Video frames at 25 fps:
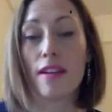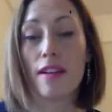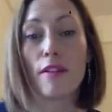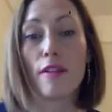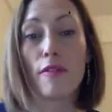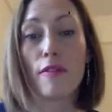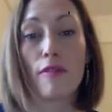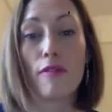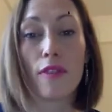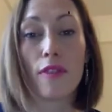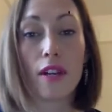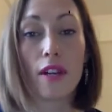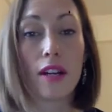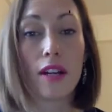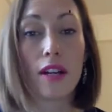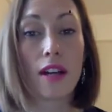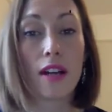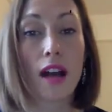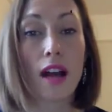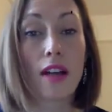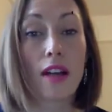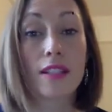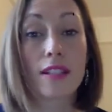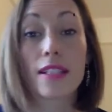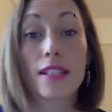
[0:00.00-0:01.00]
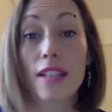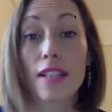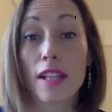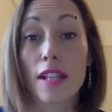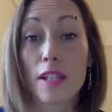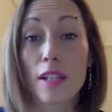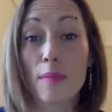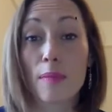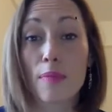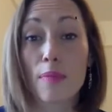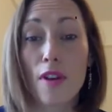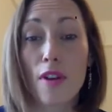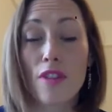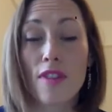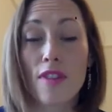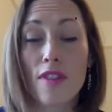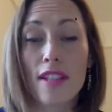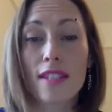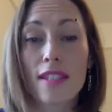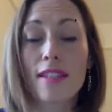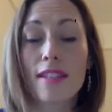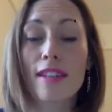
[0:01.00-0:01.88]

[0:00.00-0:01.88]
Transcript: of understanding progress.